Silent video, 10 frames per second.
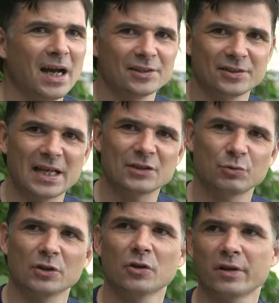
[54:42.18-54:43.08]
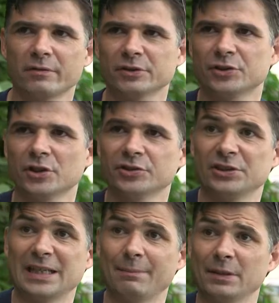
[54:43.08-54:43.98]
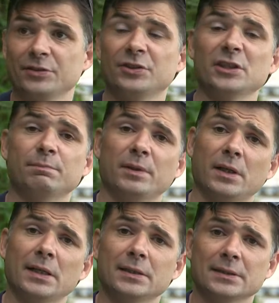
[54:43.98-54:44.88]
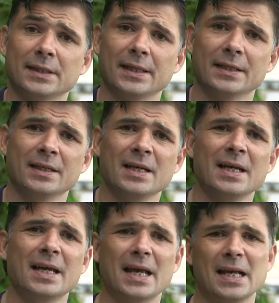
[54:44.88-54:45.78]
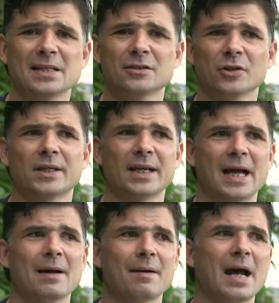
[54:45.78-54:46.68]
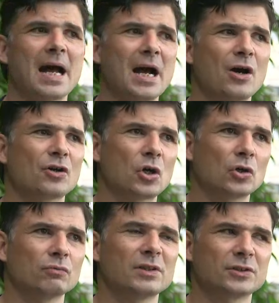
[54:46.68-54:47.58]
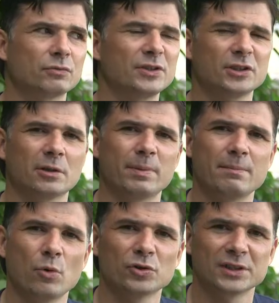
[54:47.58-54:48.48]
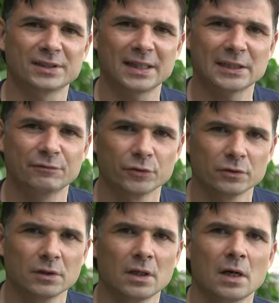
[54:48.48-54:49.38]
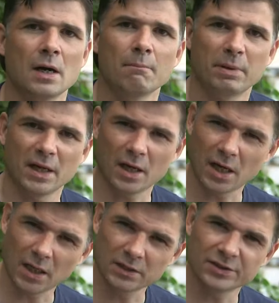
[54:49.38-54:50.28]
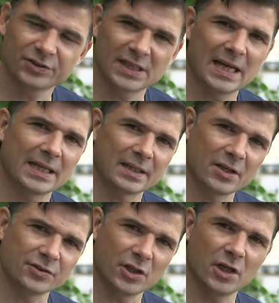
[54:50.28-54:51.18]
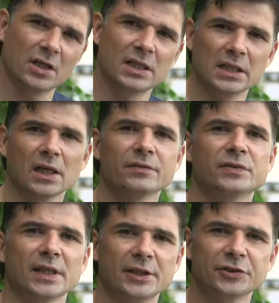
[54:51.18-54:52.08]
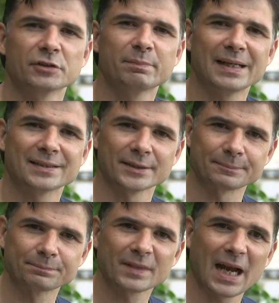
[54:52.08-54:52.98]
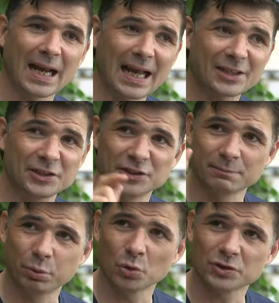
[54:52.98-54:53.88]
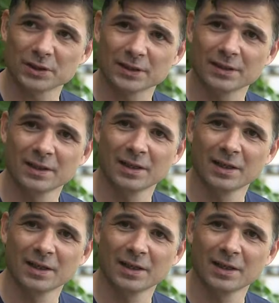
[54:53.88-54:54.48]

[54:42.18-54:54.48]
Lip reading: So that's where a lot of the research is happening just behind us here, is looking at how coral restoration can be more successful by understanding those early life stages better and actually supporting